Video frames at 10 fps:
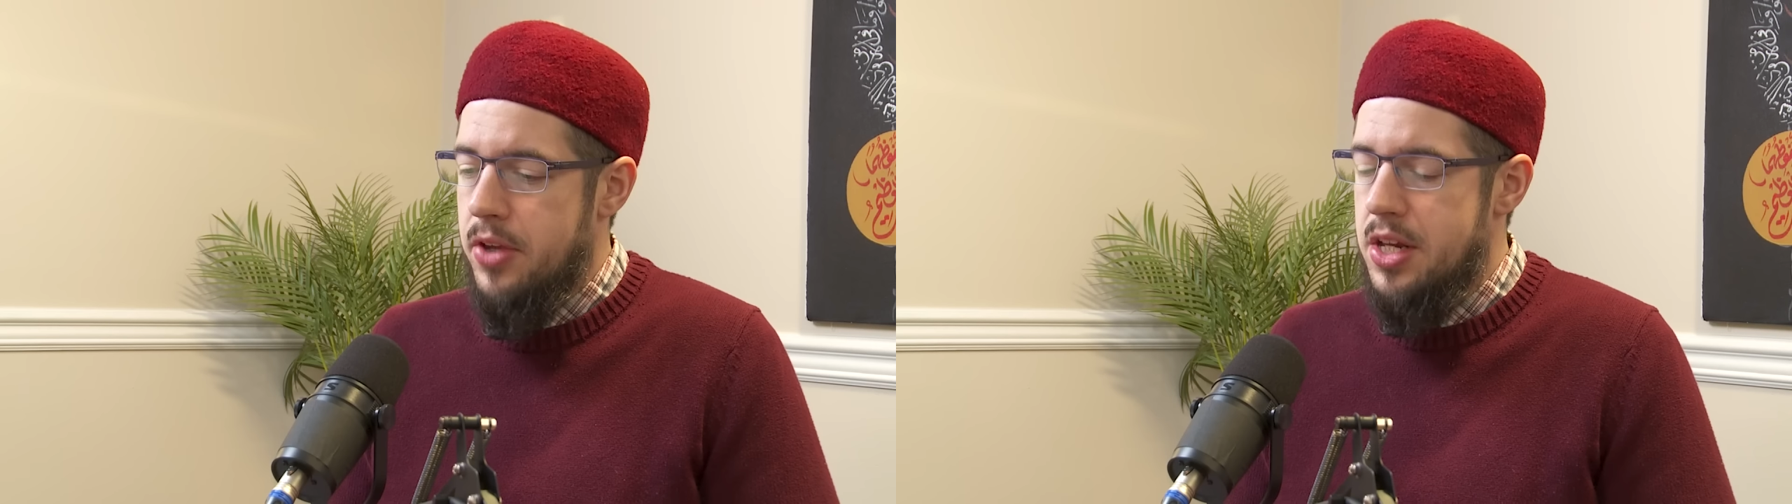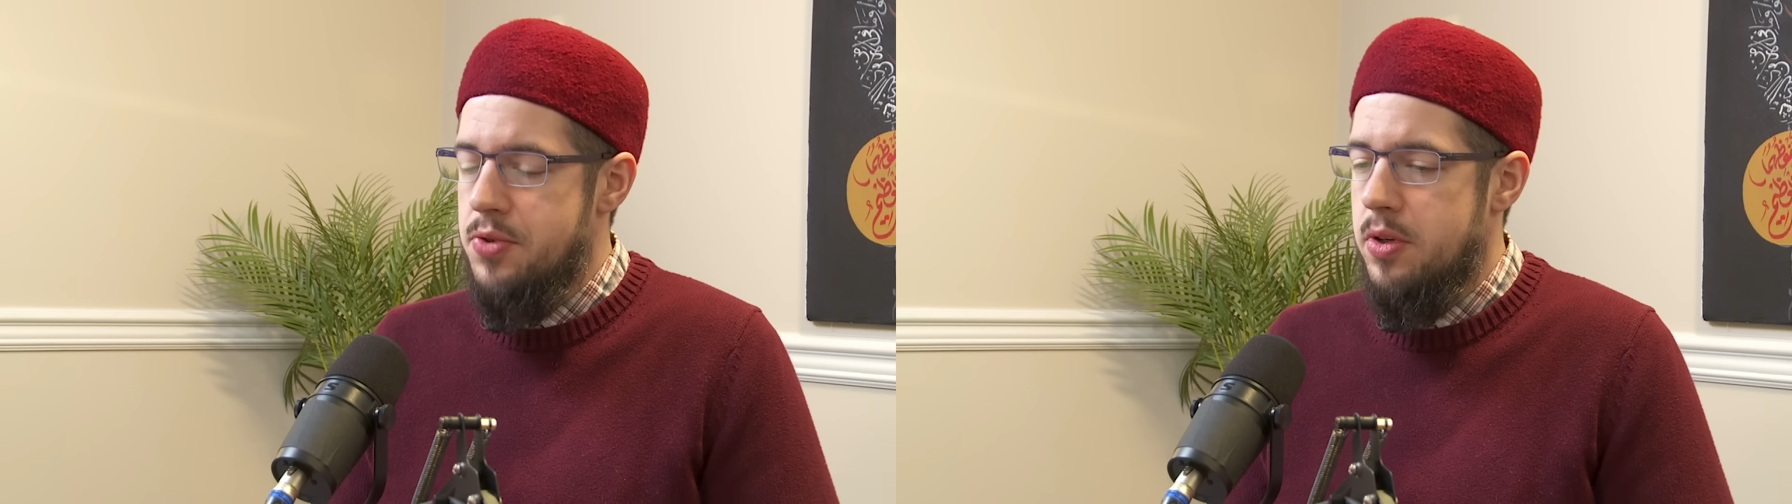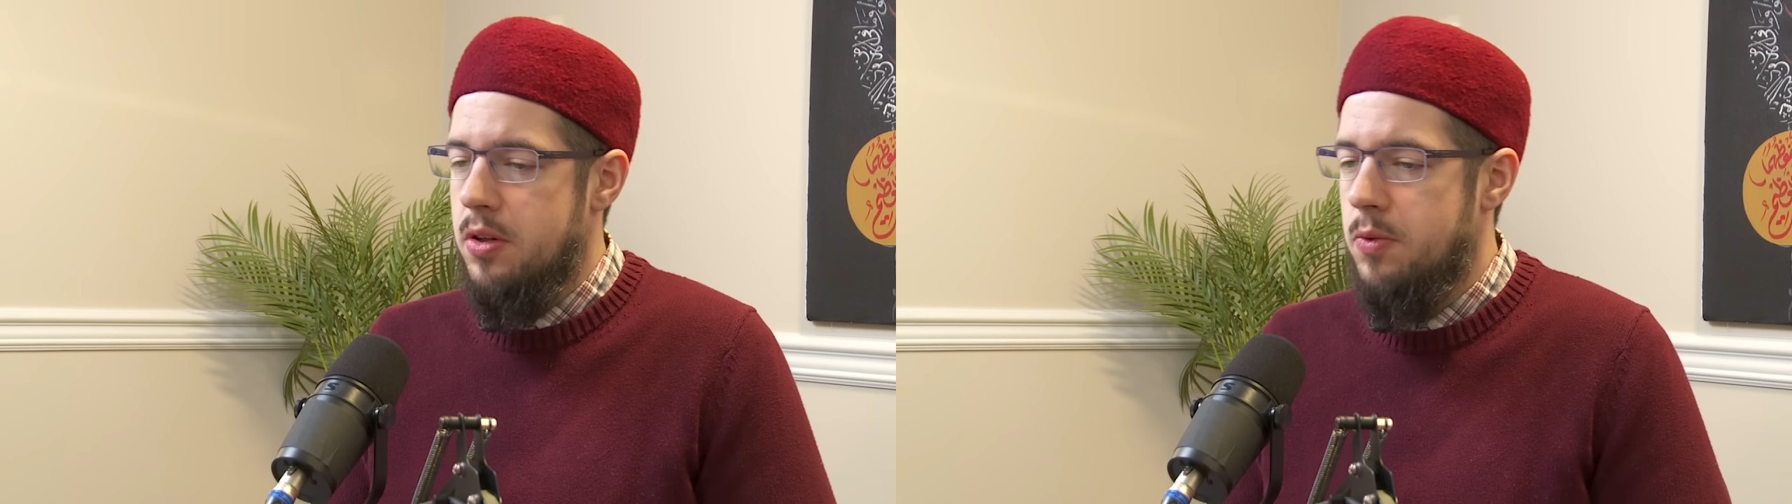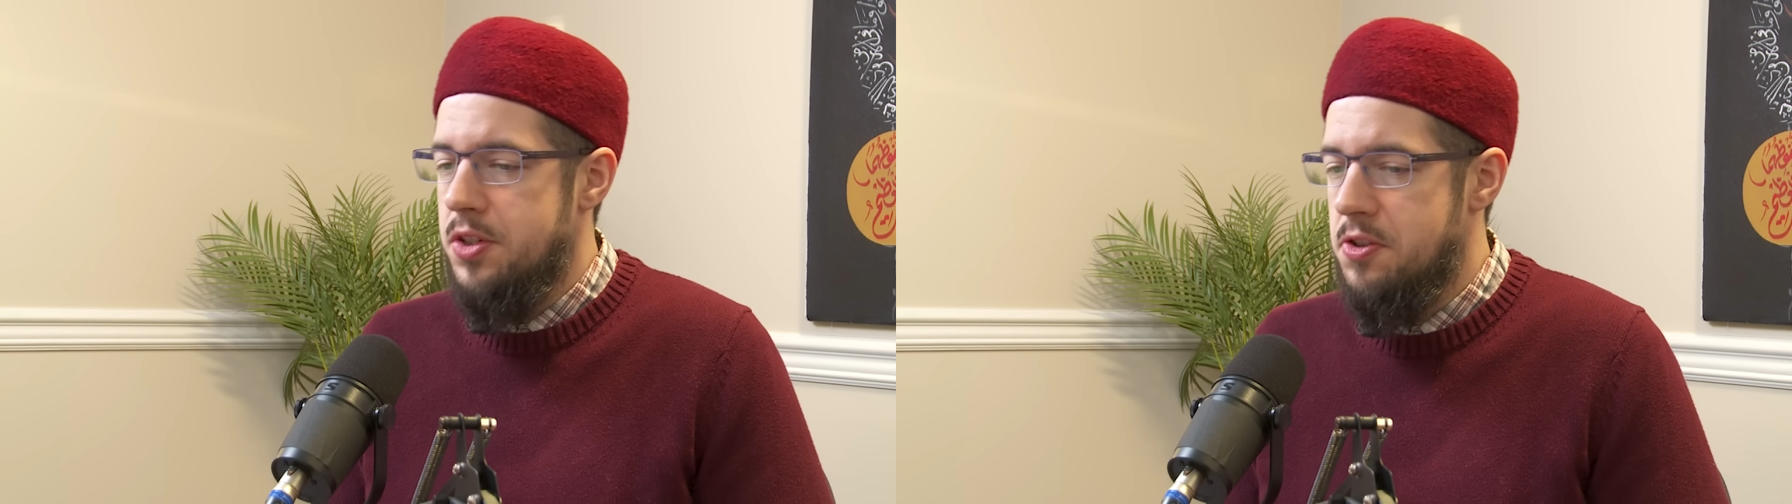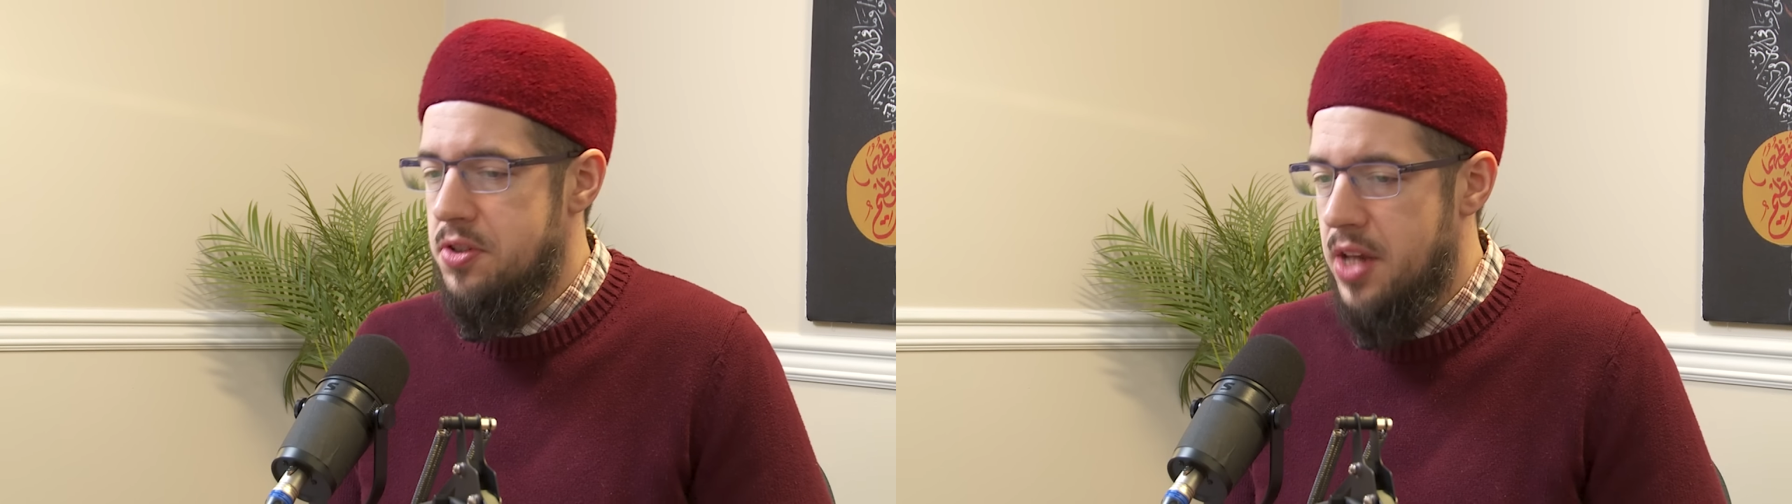Israel
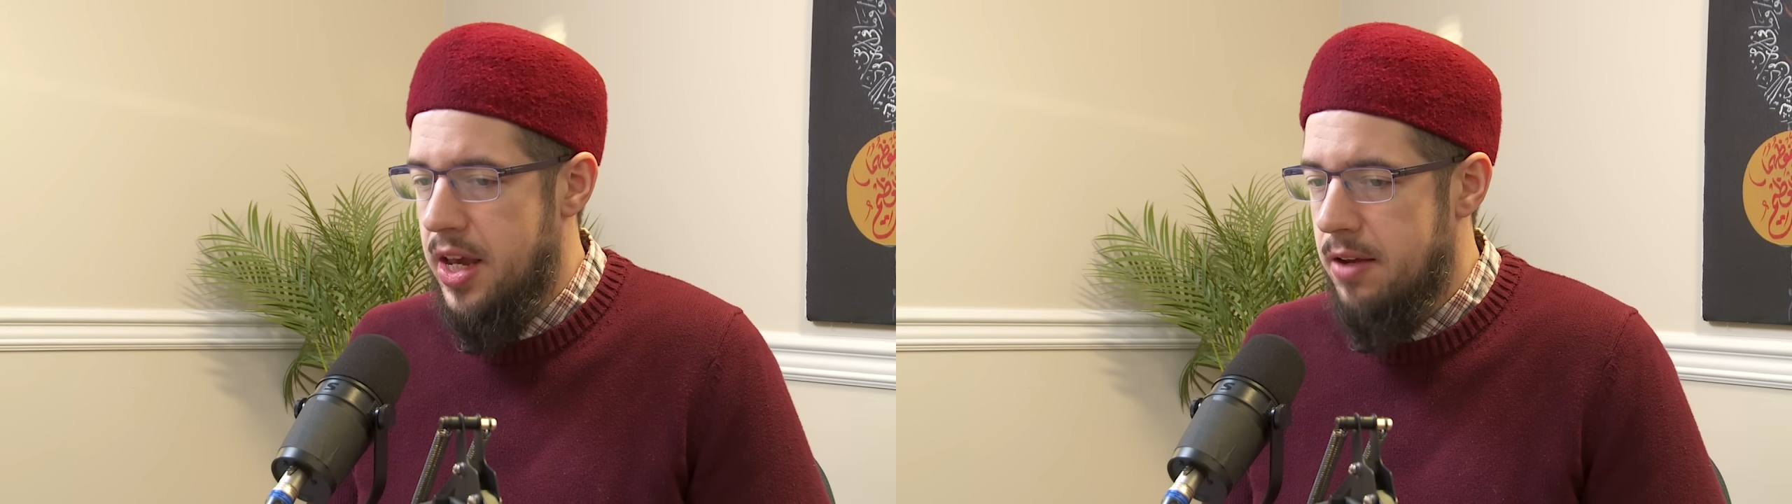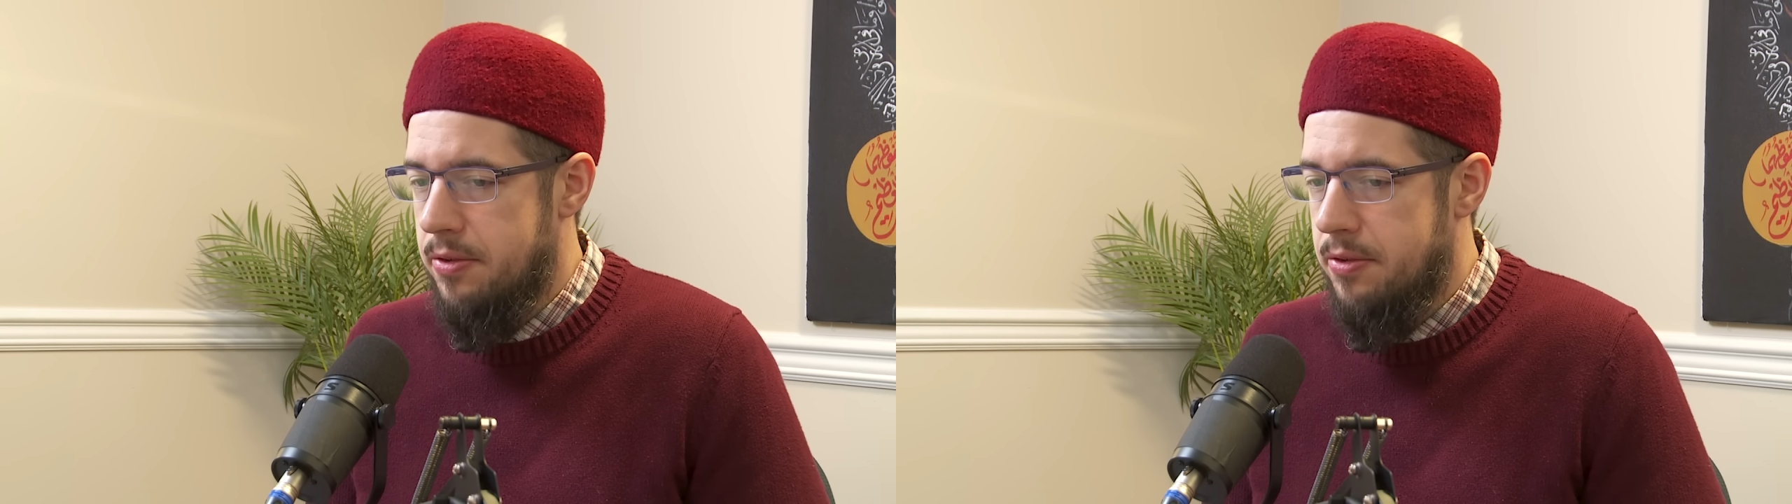was saying